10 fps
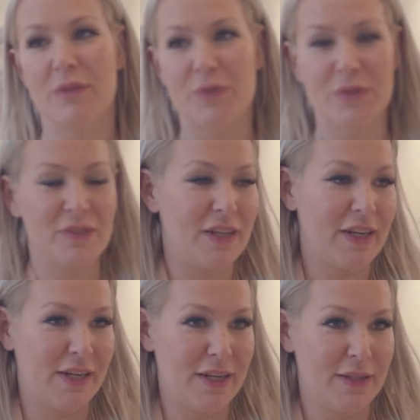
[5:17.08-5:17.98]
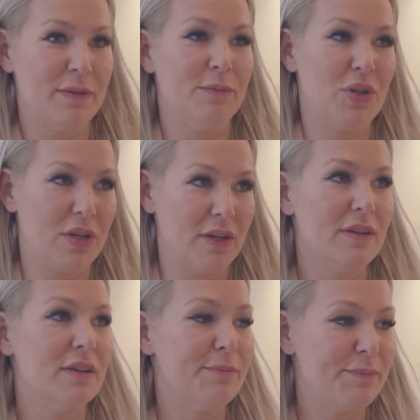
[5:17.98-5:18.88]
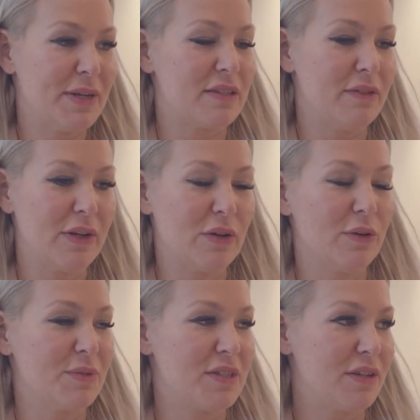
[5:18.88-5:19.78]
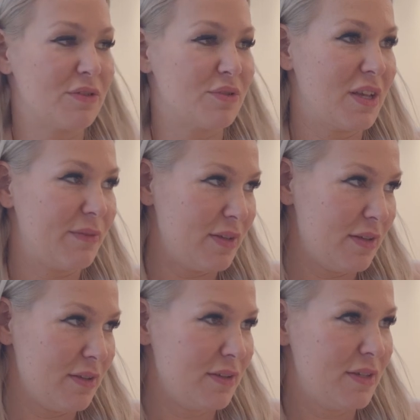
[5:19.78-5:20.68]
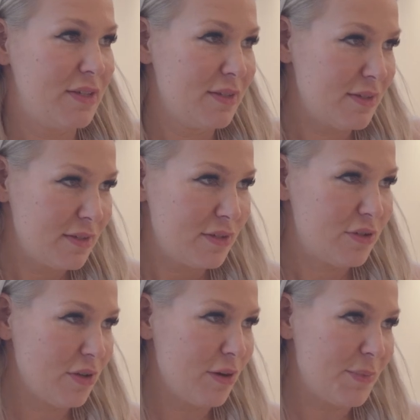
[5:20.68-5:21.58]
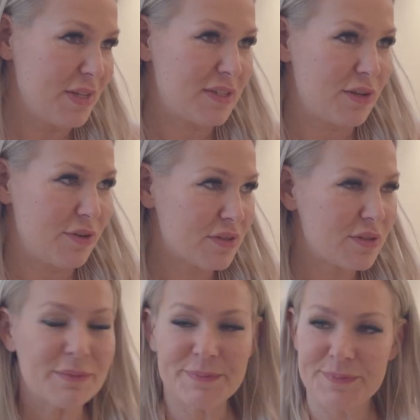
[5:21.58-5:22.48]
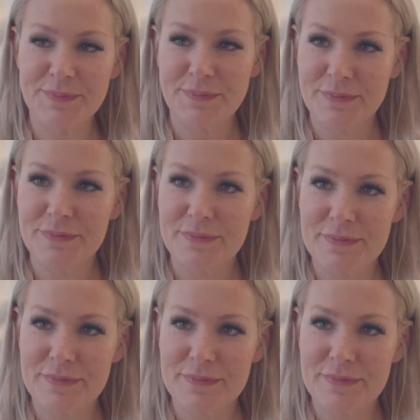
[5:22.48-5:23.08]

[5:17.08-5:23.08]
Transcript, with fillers: it can uh, have a different course. But mm. I believe it's you know through the dark comes the light, mm. or